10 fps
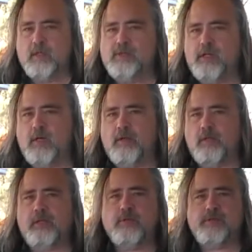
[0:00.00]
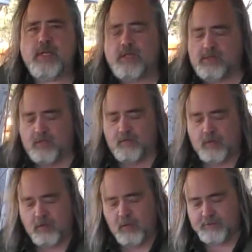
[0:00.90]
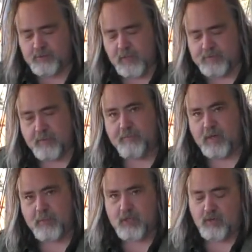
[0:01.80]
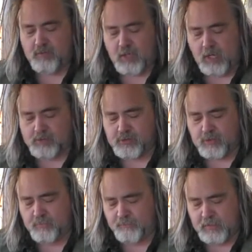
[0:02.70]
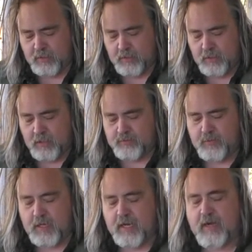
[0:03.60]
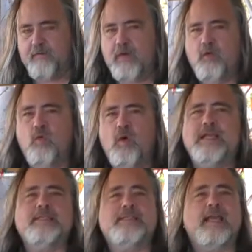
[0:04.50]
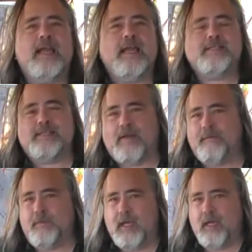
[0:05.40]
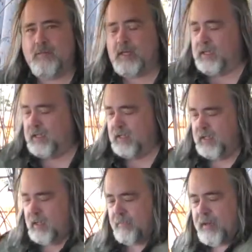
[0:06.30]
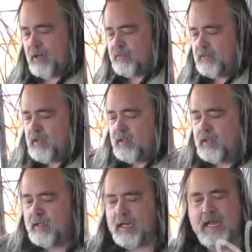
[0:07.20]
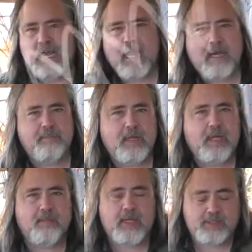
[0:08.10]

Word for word: Did you know that the Dude's Kitchen and Grill also has a barbecue talk show? That's right, every Wednesday at 7 p.m. Mountain, 9 p.m.